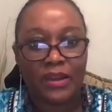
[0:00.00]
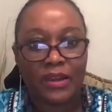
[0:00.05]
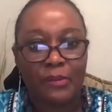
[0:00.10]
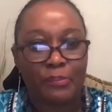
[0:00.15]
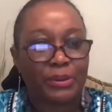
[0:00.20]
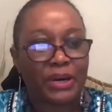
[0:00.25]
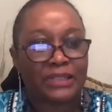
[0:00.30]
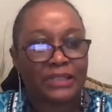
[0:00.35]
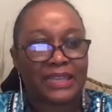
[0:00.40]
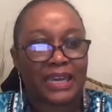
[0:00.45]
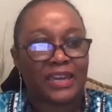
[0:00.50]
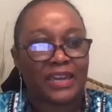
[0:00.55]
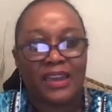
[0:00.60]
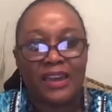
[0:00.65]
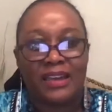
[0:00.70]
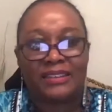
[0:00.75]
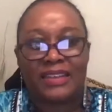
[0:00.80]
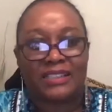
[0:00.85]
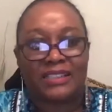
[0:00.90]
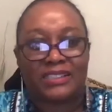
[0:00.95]
but
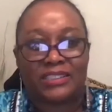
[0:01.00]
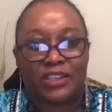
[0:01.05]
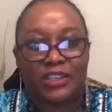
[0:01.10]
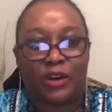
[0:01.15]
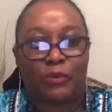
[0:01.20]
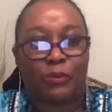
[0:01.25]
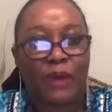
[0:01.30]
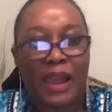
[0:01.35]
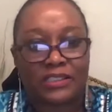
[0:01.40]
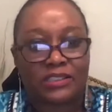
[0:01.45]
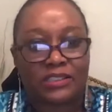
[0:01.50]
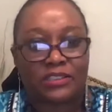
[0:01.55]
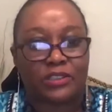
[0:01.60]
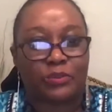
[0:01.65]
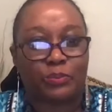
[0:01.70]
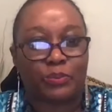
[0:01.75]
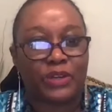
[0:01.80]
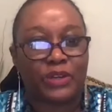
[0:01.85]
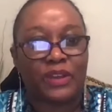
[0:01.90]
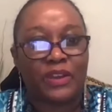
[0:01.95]
they still
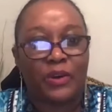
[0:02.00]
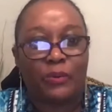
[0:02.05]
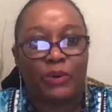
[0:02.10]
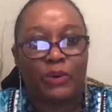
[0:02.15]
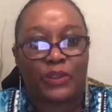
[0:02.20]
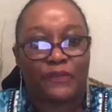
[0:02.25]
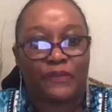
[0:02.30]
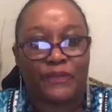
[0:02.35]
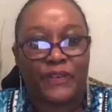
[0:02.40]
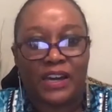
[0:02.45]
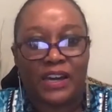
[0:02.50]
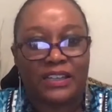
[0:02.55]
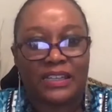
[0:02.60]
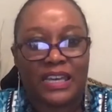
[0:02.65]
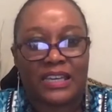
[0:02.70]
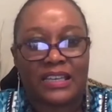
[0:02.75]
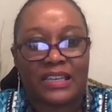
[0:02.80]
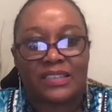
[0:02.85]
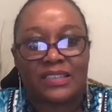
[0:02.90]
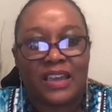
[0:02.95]
wrestled with
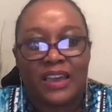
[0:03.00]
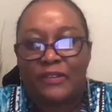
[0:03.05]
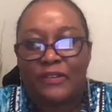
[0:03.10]
feelings